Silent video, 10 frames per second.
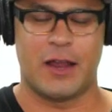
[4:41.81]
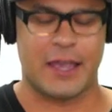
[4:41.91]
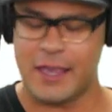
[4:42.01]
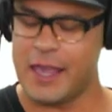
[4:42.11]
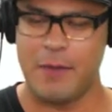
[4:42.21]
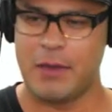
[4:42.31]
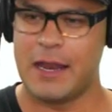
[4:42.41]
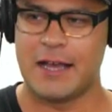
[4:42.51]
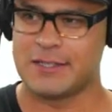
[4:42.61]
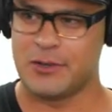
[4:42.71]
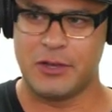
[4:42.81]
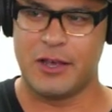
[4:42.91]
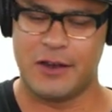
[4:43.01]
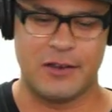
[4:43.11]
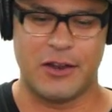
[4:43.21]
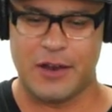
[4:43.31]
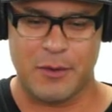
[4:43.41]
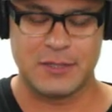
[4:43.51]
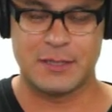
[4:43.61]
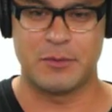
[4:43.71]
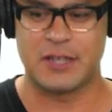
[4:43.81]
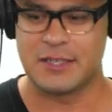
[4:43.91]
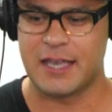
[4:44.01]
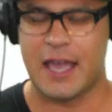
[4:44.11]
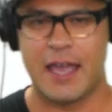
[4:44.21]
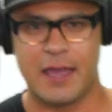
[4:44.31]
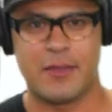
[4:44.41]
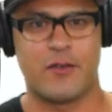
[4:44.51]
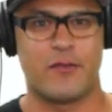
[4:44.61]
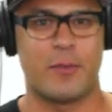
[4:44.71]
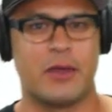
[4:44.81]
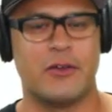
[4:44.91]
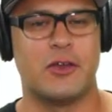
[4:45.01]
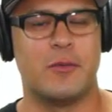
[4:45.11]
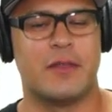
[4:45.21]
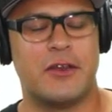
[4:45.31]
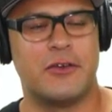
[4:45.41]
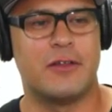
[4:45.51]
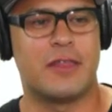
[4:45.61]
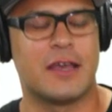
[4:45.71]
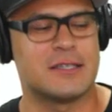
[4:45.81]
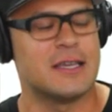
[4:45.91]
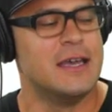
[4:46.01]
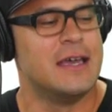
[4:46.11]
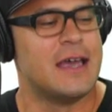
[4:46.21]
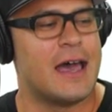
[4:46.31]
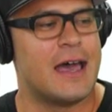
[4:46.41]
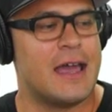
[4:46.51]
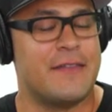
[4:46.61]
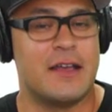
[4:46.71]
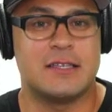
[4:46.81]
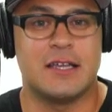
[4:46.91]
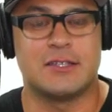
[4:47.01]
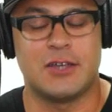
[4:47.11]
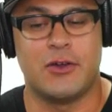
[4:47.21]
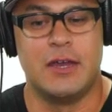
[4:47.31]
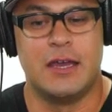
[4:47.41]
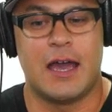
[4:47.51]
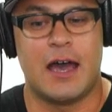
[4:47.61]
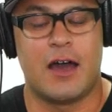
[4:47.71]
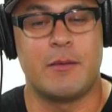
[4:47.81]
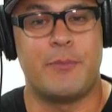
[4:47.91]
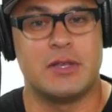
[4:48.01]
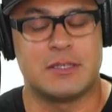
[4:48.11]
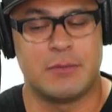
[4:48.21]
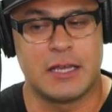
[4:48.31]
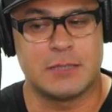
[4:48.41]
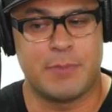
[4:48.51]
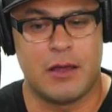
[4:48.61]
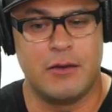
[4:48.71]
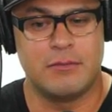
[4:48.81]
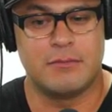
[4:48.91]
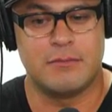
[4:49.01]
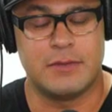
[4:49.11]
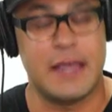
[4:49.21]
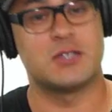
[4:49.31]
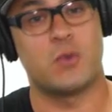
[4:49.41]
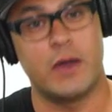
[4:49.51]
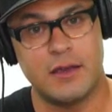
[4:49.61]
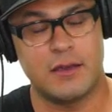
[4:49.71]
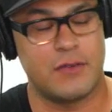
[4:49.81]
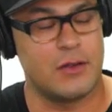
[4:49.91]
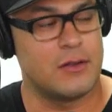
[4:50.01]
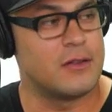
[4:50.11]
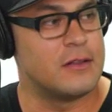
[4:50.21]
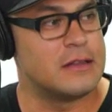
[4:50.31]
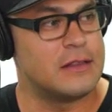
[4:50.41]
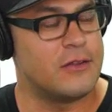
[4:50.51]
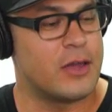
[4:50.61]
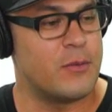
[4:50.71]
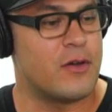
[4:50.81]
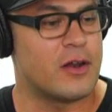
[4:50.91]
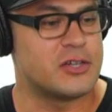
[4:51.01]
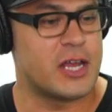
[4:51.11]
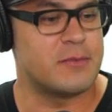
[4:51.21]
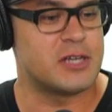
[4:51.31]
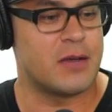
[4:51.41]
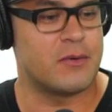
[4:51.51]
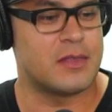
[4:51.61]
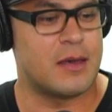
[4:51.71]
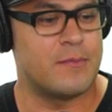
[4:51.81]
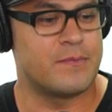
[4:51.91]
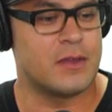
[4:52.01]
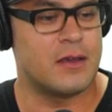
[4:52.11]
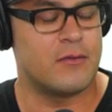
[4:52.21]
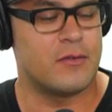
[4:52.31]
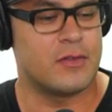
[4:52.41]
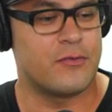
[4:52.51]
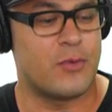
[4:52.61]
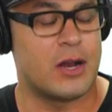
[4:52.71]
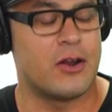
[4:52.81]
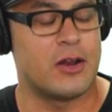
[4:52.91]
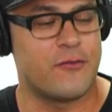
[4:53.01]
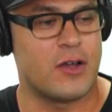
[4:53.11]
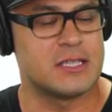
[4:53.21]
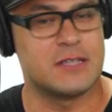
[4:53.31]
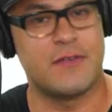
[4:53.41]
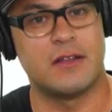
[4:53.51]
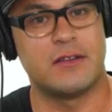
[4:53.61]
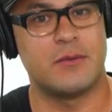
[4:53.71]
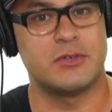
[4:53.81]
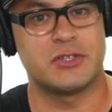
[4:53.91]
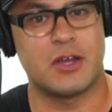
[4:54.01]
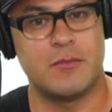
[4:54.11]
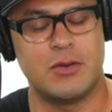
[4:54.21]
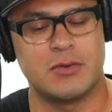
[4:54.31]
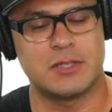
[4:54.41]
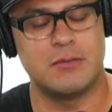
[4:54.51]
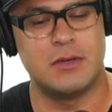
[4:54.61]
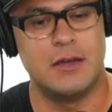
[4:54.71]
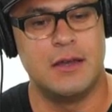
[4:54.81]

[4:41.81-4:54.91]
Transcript: Like, you can't be an arsehole, and you got to, know what someone's got to say, hey, yeah, they're a flipping good human, they do good things, and that's it. So I'm going to be putting some links below. Next week, if you're looking, we've got a Chatham chat with the one and only Francis Valentine, which is going to be awesome.